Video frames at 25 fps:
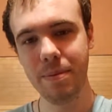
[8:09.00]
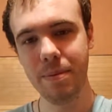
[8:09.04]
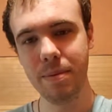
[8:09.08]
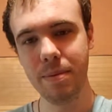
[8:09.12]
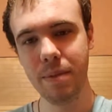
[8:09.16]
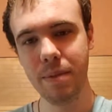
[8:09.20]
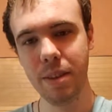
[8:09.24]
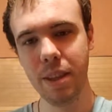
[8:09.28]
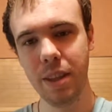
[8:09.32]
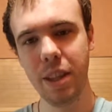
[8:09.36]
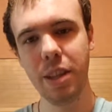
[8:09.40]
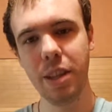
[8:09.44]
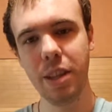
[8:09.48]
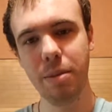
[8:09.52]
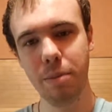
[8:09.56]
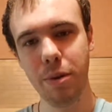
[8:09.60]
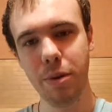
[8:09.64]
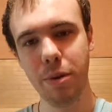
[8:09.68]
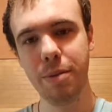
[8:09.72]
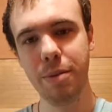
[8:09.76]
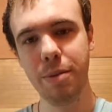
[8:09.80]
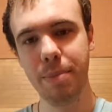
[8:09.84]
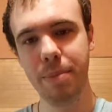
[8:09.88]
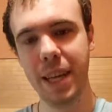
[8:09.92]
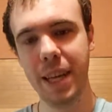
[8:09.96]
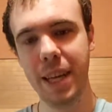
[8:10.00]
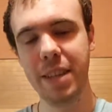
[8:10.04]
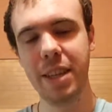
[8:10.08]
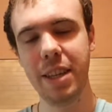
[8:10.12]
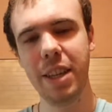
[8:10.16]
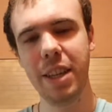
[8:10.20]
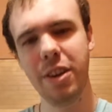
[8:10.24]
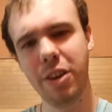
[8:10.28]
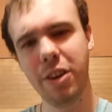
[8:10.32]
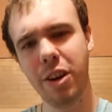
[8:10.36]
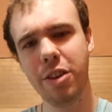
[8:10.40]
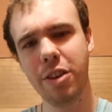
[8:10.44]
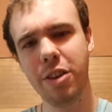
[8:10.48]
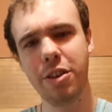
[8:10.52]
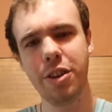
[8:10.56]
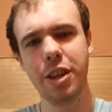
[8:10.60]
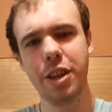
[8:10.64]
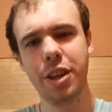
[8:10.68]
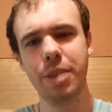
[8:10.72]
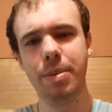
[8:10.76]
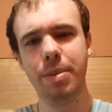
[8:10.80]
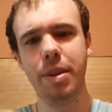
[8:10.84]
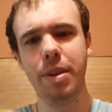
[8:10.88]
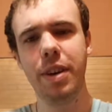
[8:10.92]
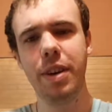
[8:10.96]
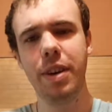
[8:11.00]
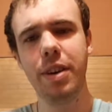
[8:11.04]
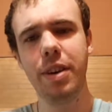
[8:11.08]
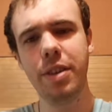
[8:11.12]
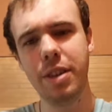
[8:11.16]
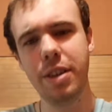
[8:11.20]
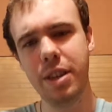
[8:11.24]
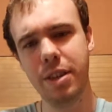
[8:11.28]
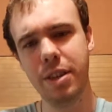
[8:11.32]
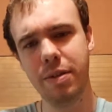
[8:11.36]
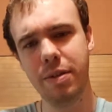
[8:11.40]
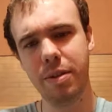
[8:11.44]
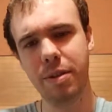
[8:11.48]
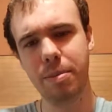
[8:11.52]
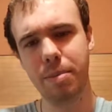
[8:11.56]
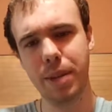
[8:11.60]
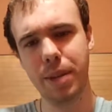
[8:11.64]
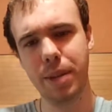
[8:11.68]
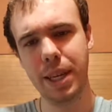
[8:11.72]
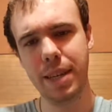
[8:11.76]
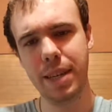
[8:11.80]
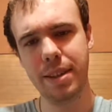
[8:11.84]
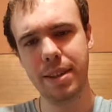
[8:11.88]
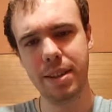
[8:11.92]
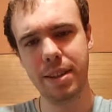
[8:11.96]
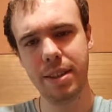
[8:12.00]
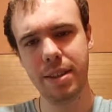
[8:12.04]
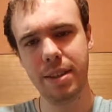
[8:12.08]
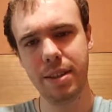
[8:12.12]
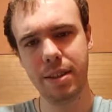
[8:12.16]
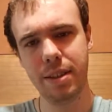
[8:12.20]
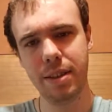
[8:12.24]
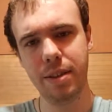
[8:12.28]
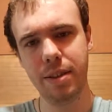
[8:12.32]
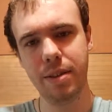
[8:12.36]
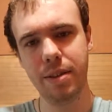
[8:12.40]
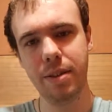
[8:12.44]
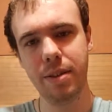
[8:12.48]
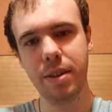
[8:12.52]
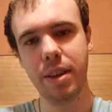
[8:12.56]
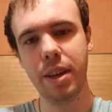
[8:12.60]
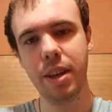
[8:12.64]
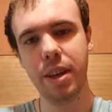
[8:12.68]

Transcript: mold mites, and they're also going to be found in different places too.